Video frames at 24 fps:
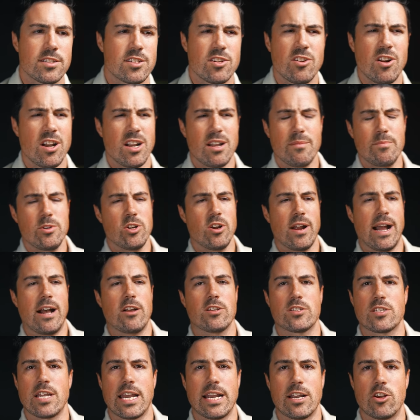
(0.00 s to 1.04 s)
They're not coming to your
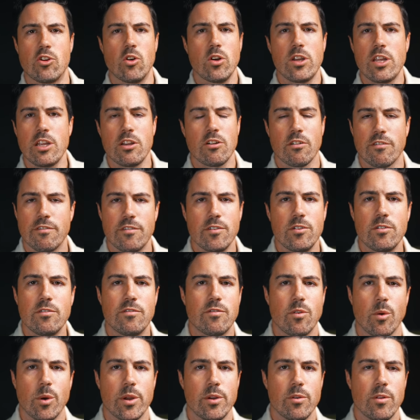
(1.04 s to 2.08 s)
house like cooking your food
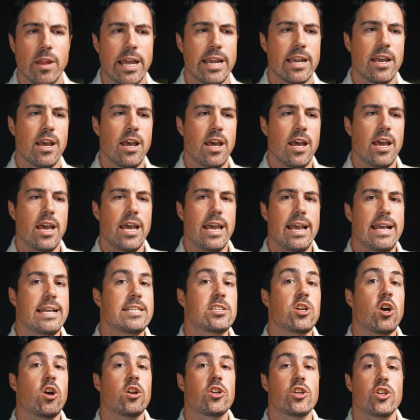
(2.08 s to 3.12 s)
for you. Like
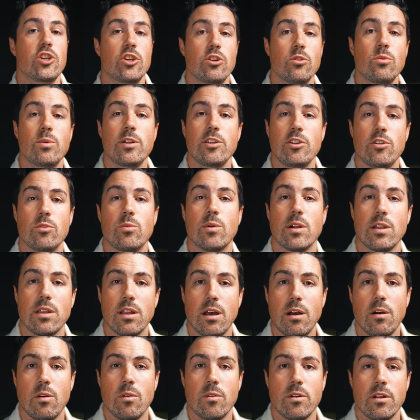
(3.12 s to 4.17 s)
it's on you and you
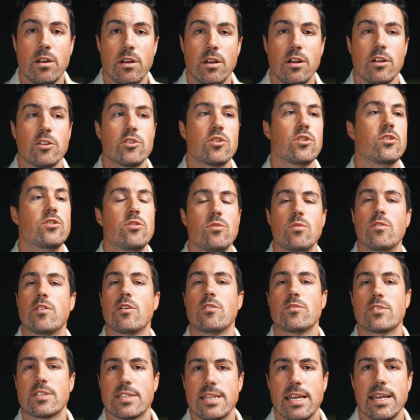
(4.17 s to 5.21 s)
alone to do
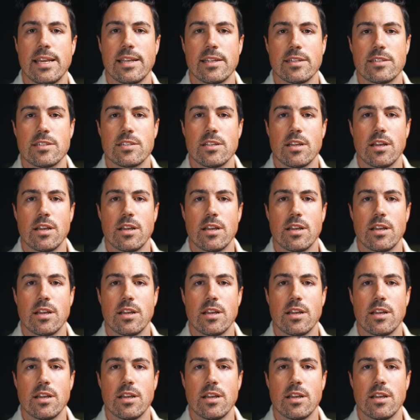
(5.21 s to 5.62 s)
those things.